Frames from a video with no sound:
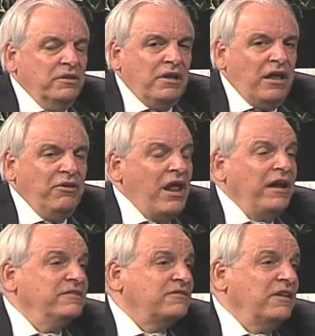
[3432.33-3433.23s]
I don't know how
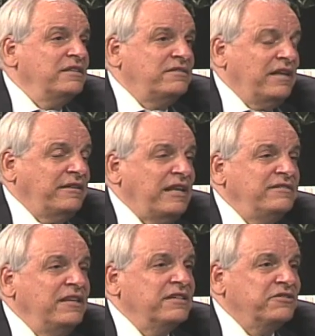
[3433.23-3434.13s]
you slice that. That's
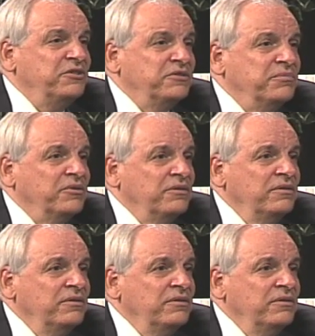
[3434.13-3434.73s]
inexcusable.